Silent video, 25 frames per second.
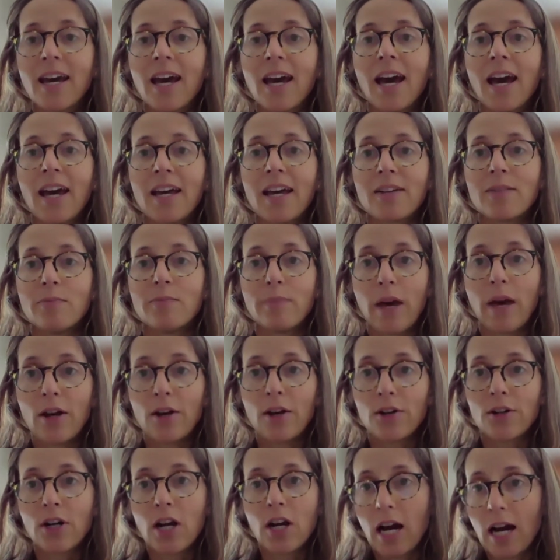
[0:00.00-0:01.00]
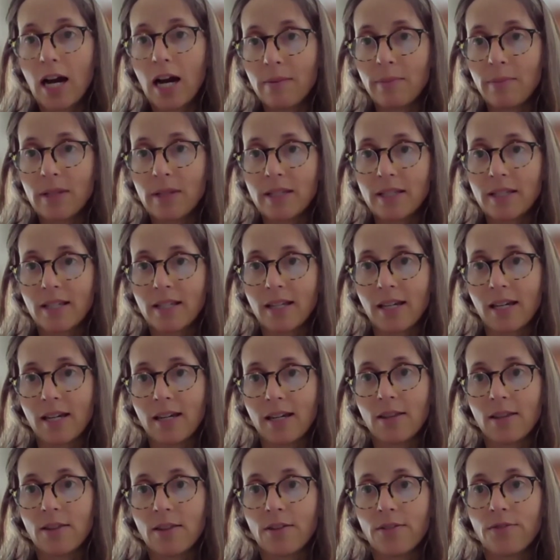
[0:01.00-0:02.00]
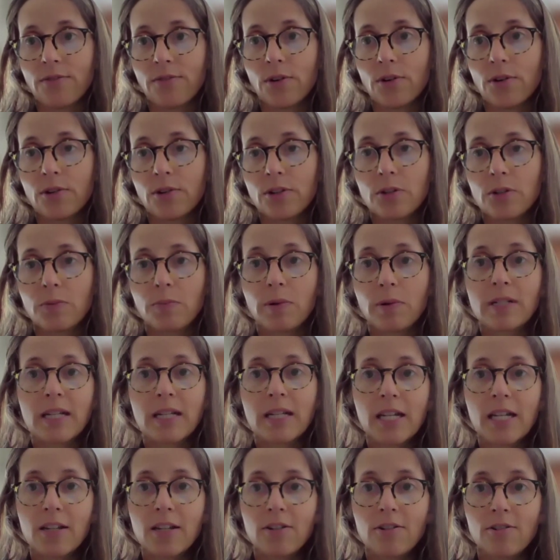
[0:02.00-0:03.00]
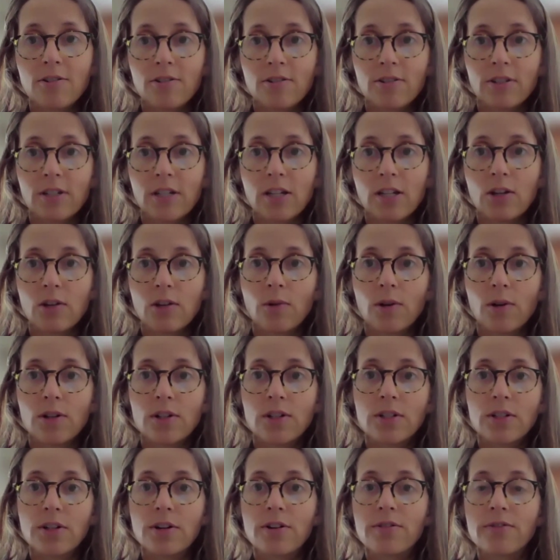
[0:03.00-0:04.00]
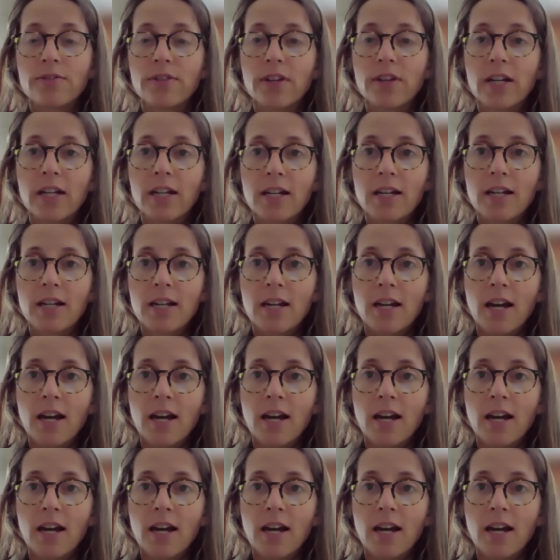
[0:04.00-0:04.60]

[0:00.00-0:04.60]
and better compensate the folks, particularly who are serving